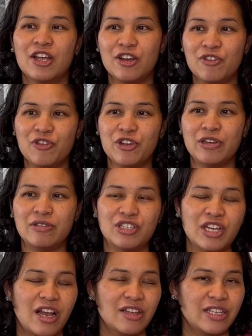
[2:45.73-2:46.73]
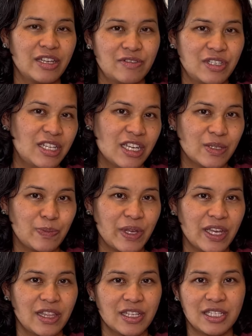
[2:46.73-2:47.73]
Good for you, child. If she does
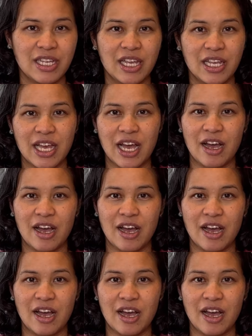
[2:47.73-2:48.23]
pee in the sink,